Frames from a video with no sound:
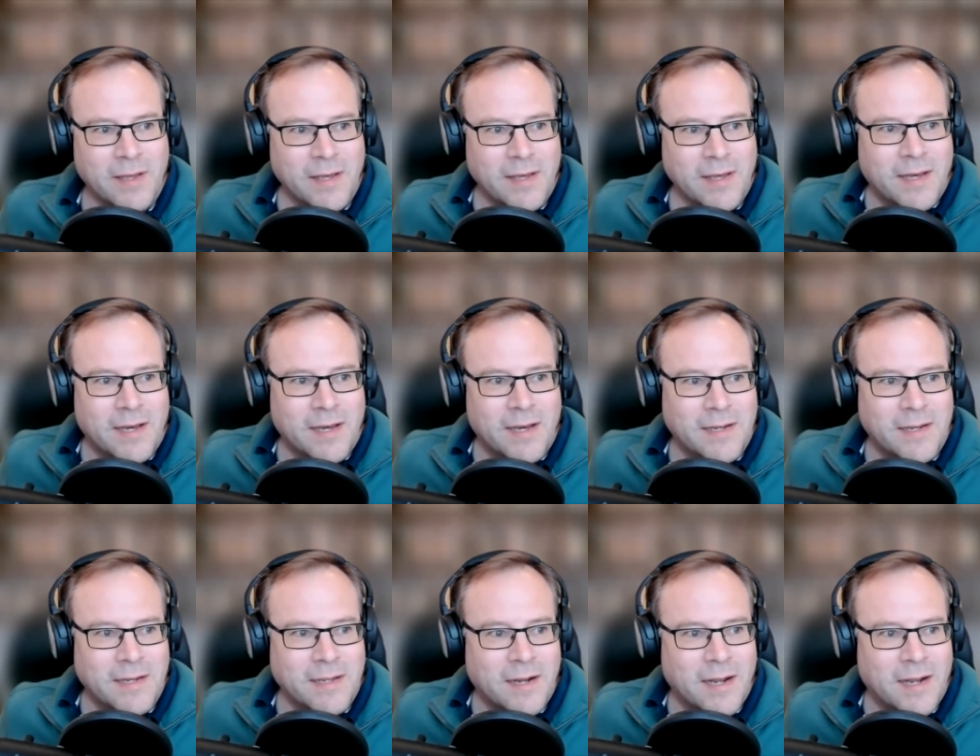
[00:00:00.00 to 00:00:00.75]
And
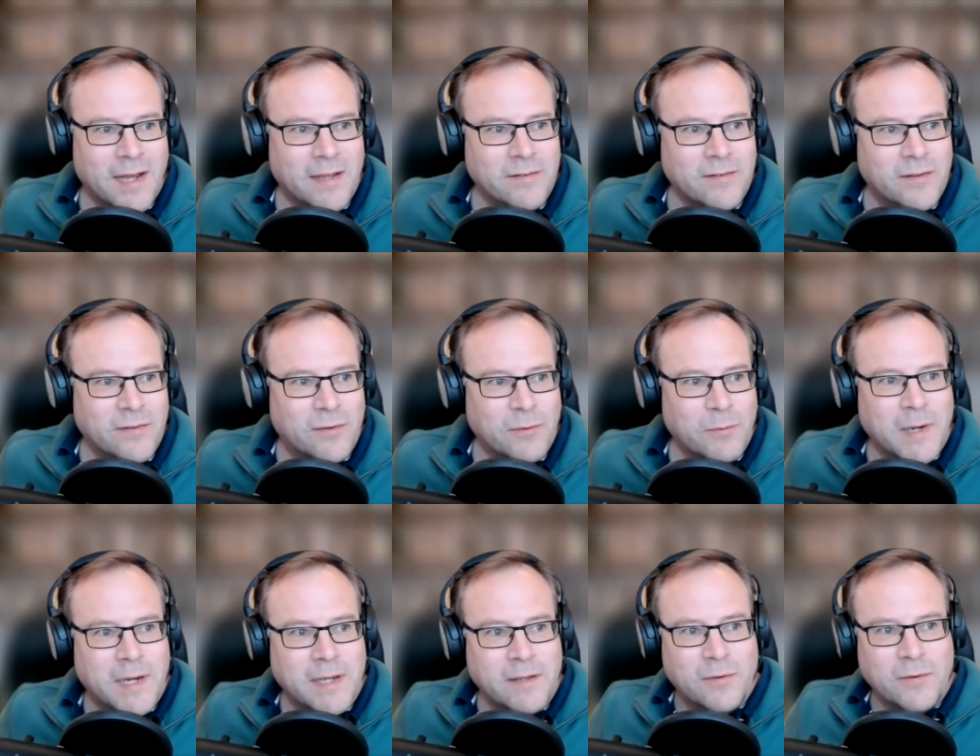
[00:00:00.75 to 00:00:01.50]
you know, as is the
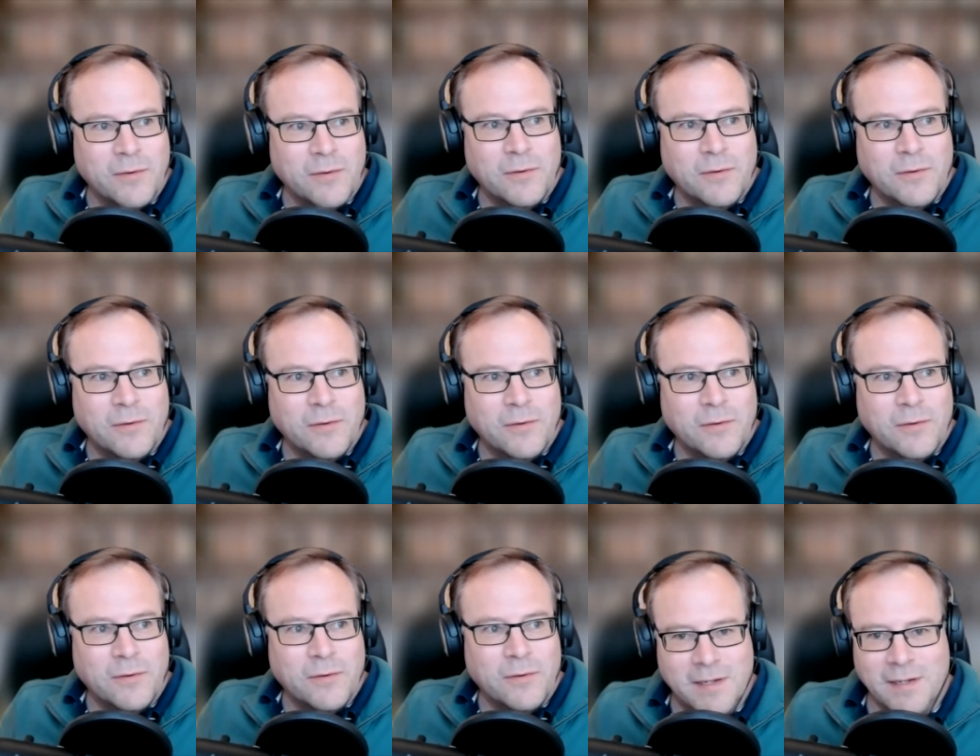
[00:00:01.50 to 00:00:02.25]
way, sort of drifted
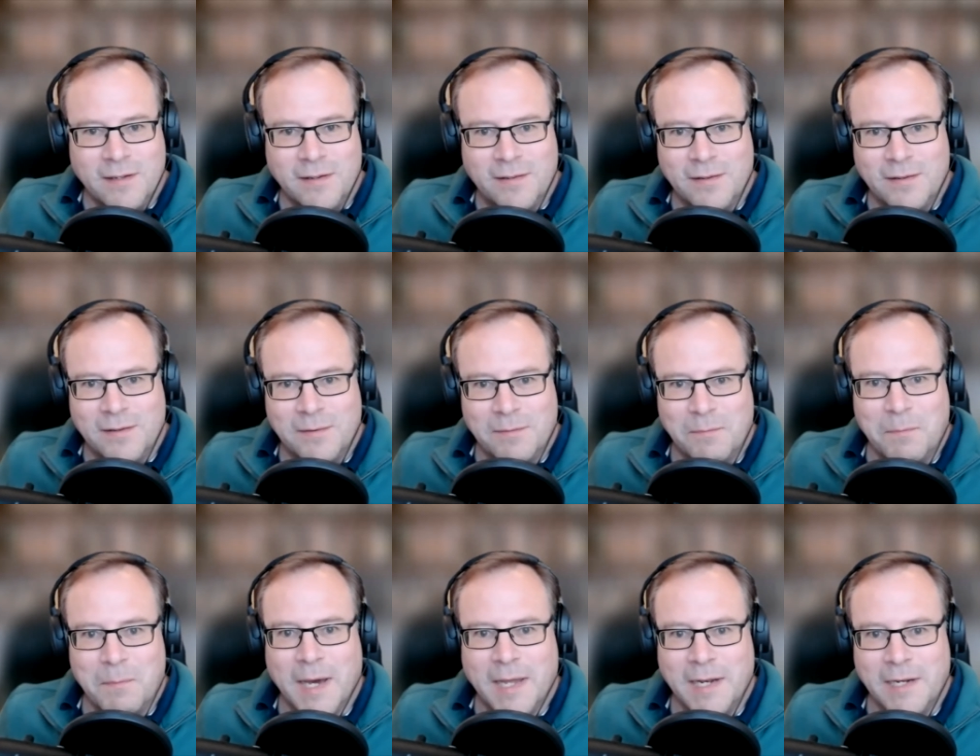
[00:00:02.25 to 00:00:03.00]
into
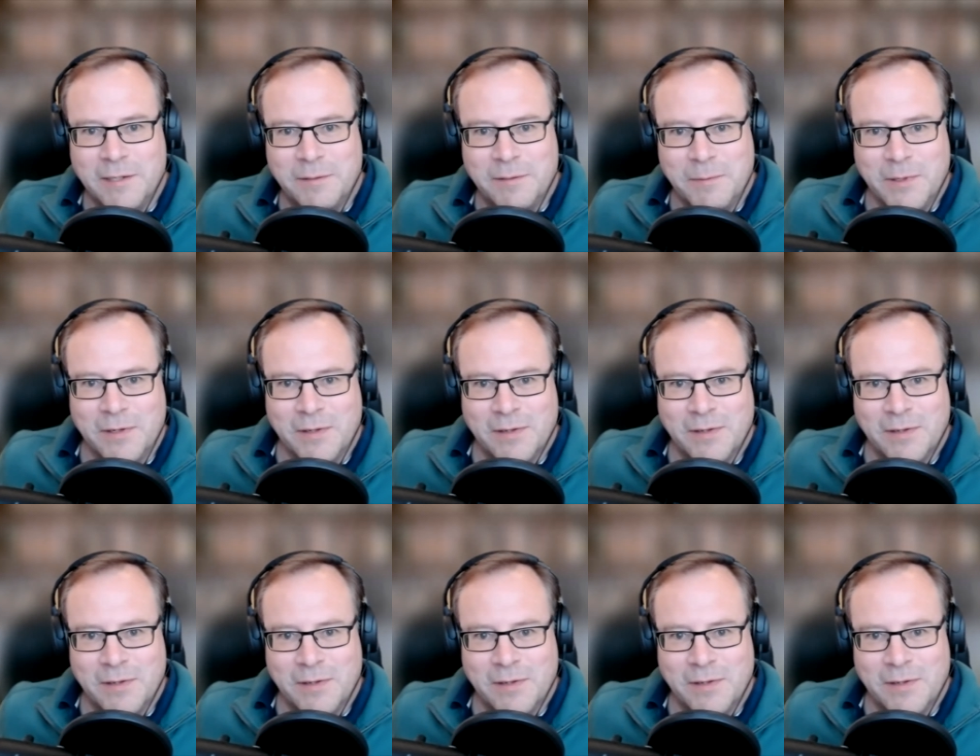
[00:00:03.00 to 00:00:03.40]
management,